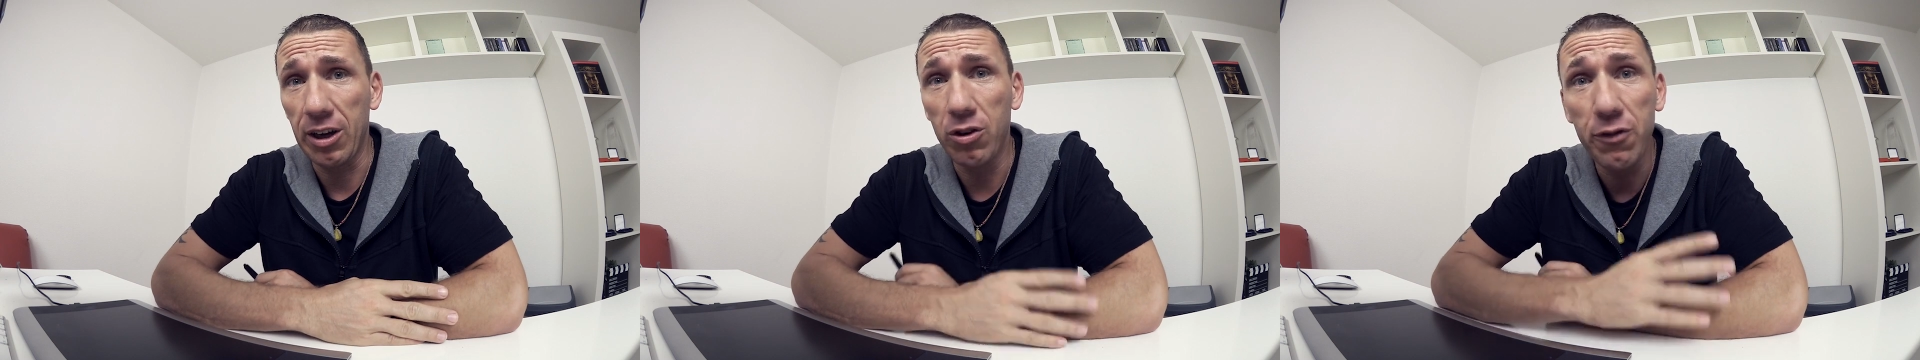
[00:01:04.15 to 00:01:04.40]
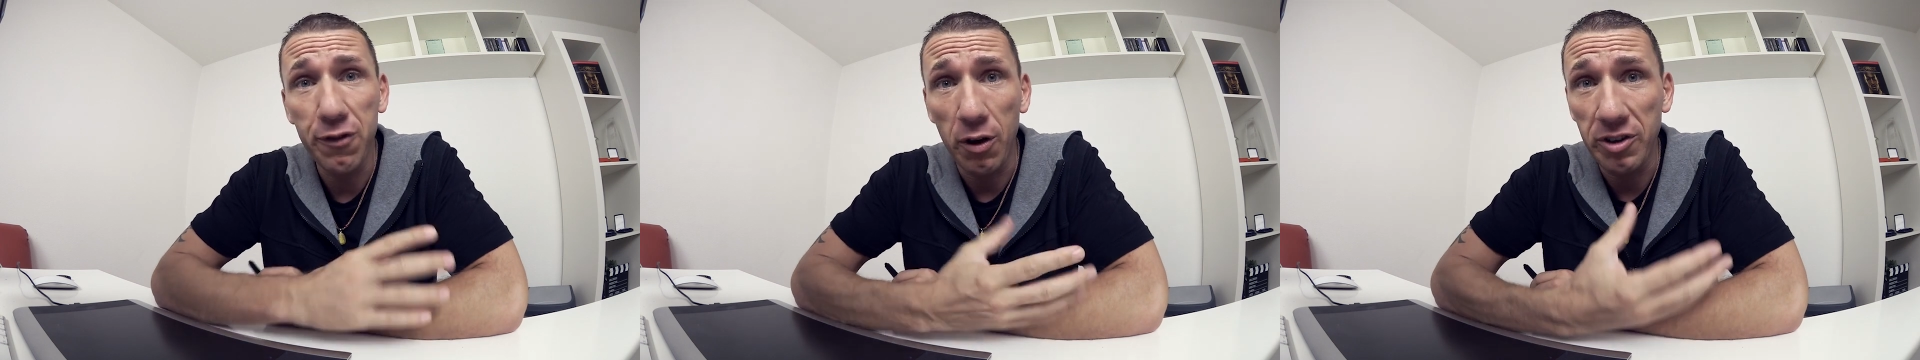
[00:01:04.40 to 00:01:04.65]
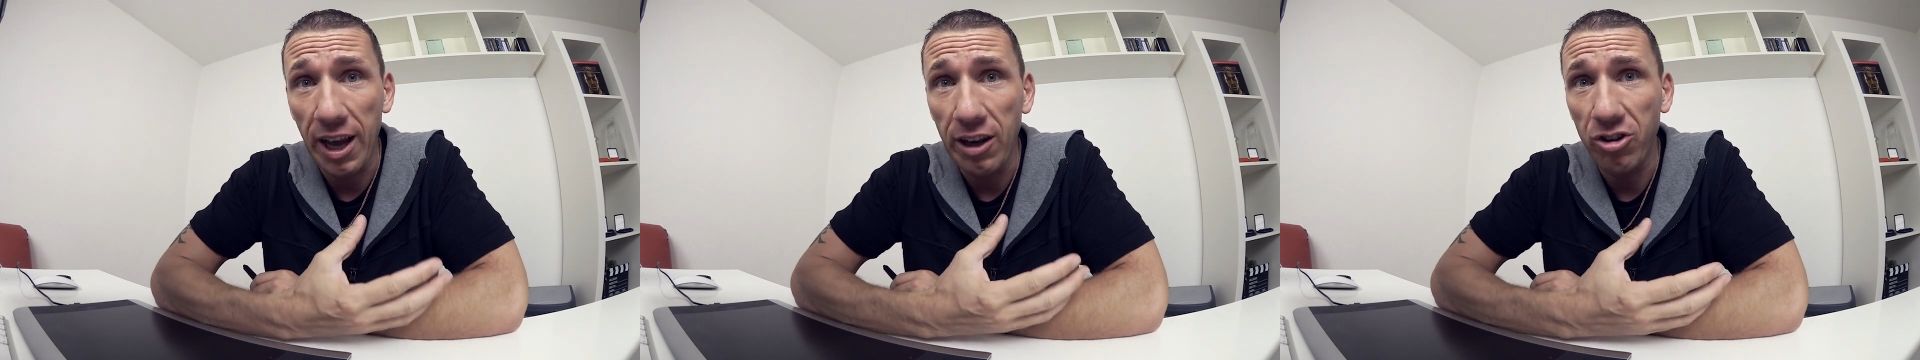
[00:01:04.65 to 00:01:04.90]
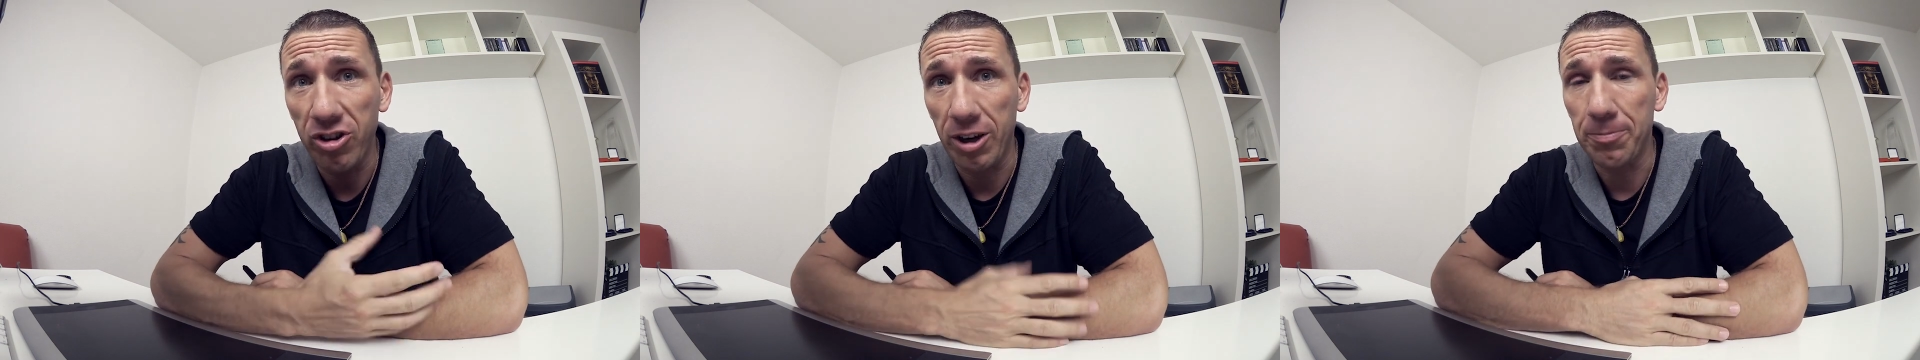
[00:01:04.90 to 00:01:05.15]
a good
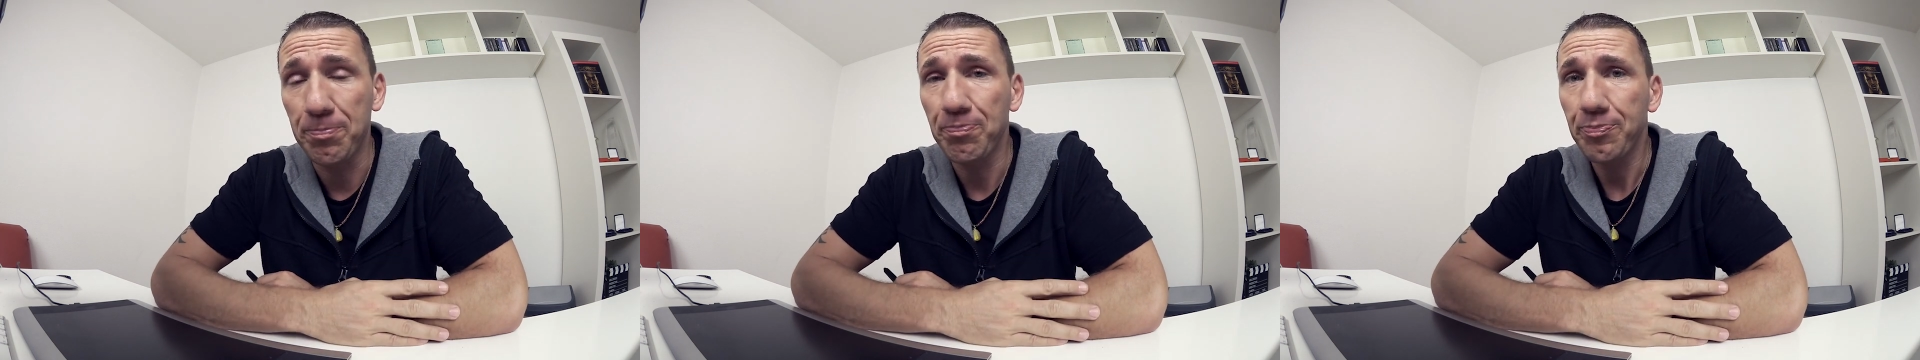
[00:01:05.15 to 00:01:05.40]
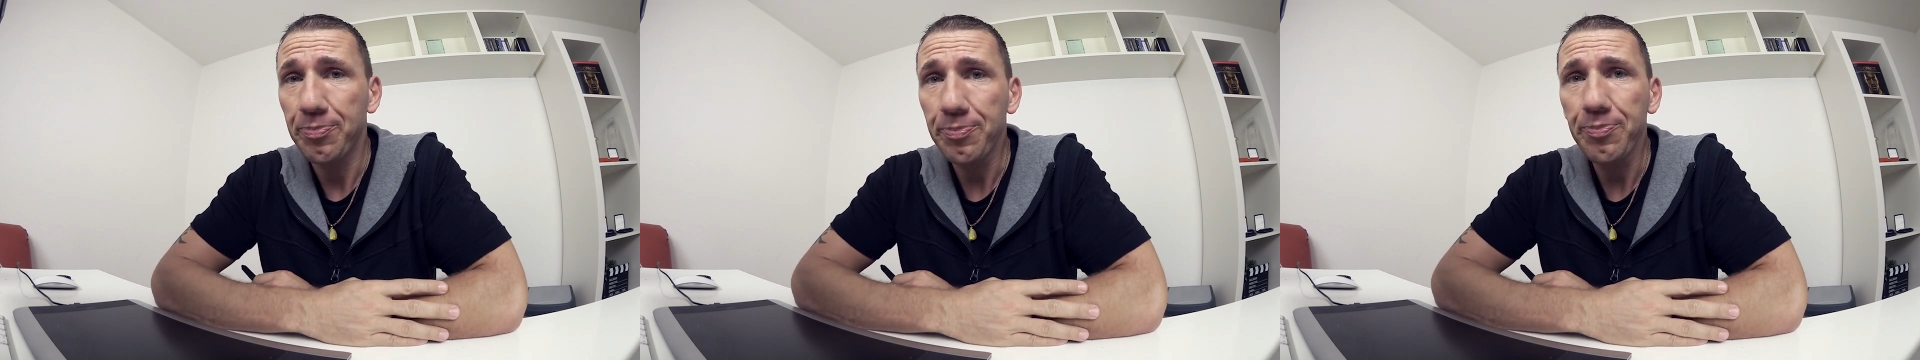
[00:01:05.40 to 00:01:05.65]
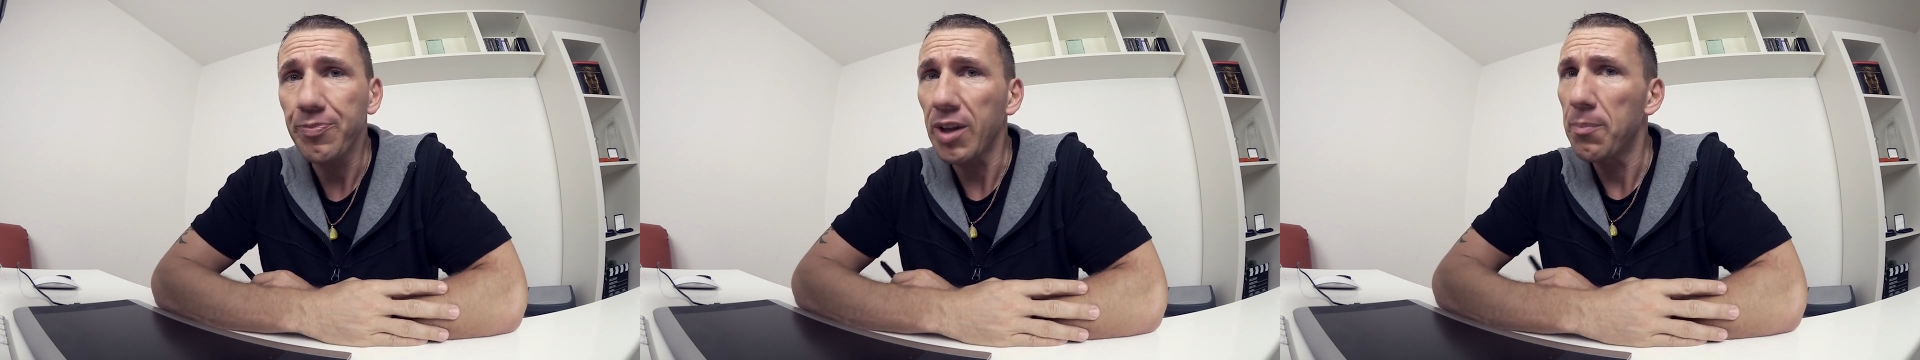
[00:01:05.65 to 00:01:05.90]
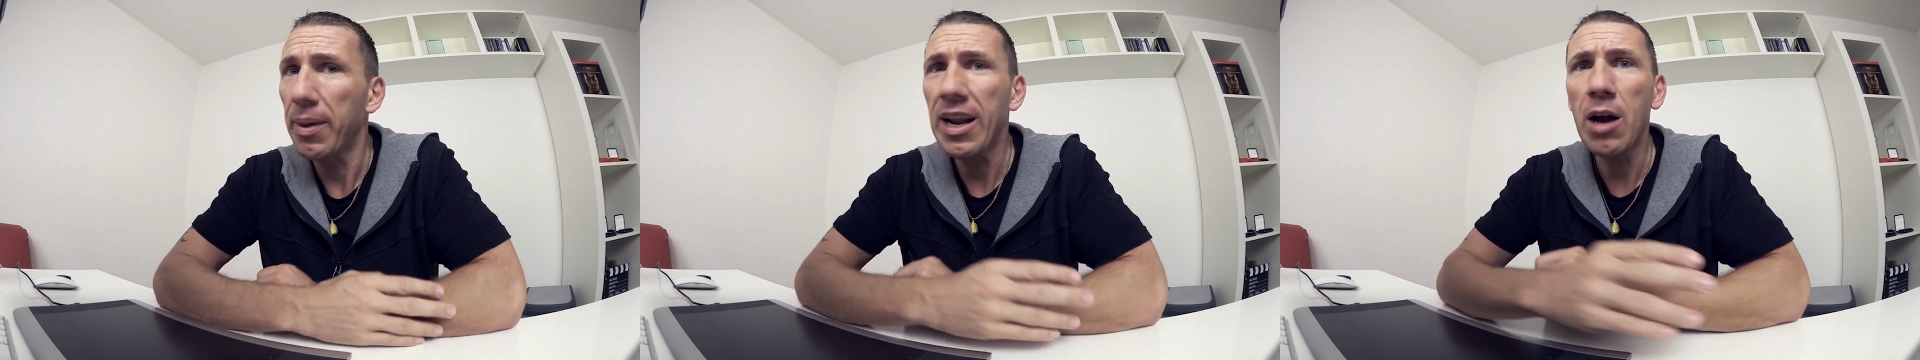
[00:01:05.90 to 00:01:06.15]
foundation,
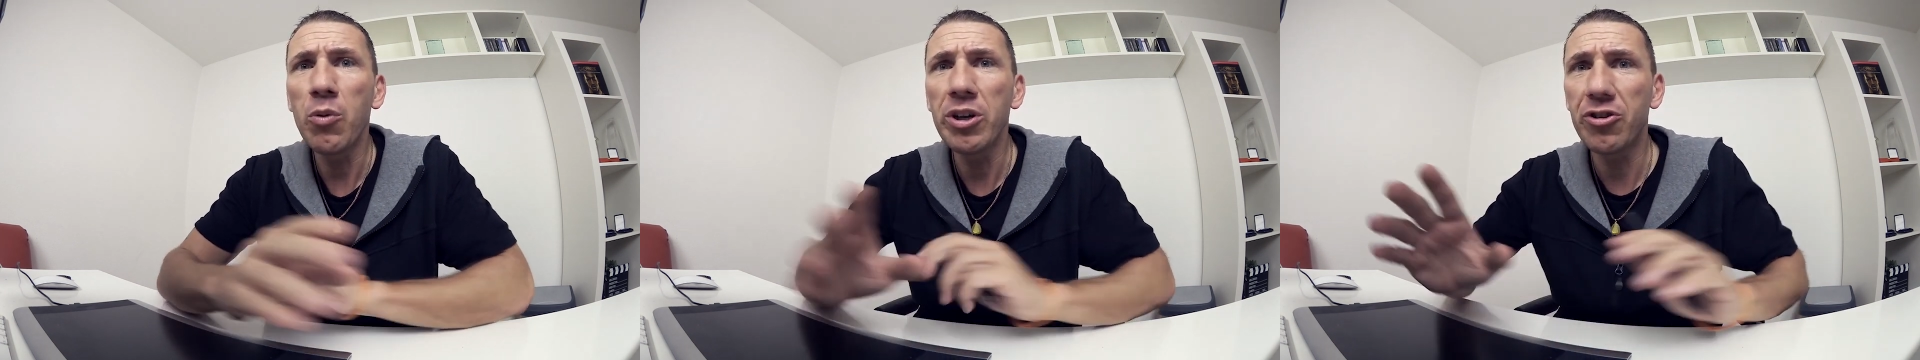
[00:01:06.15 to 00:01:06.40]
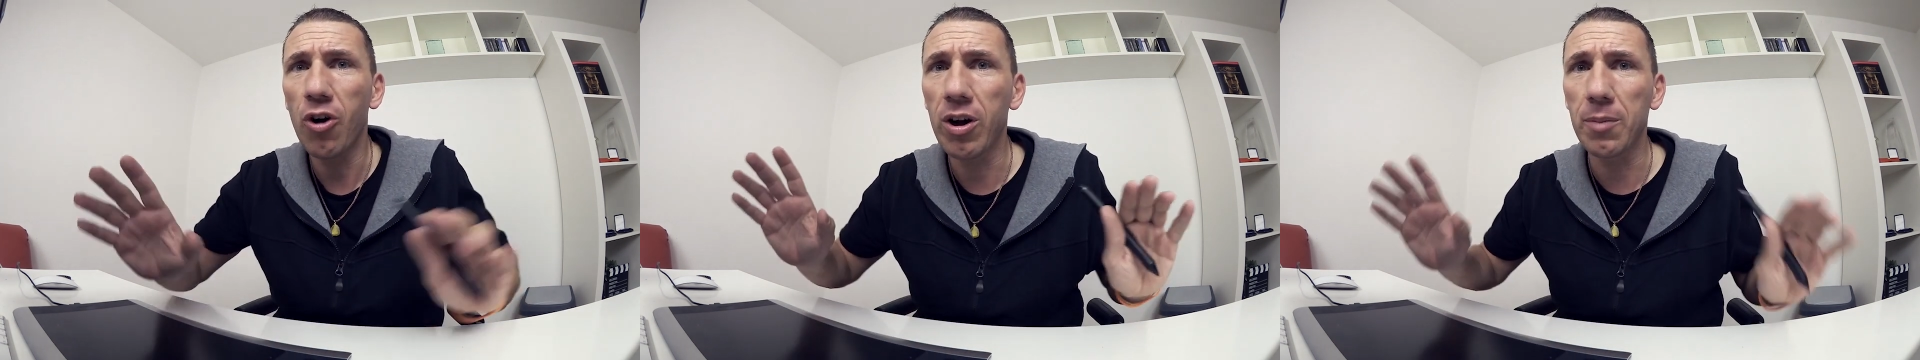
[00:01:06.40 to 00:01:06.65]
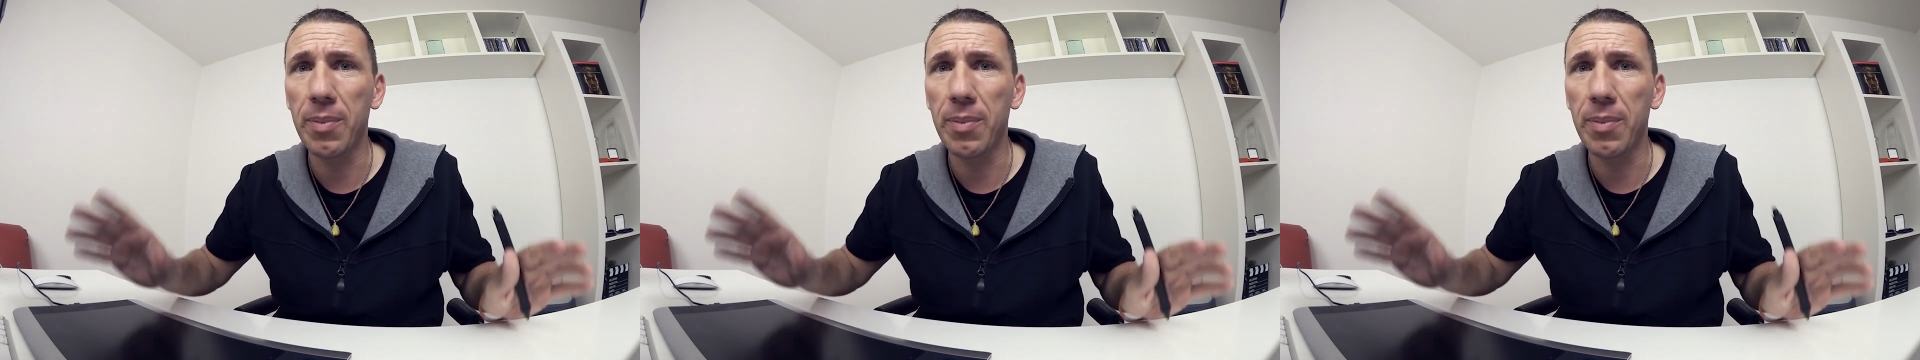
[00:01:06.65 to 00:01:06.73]
but I will talk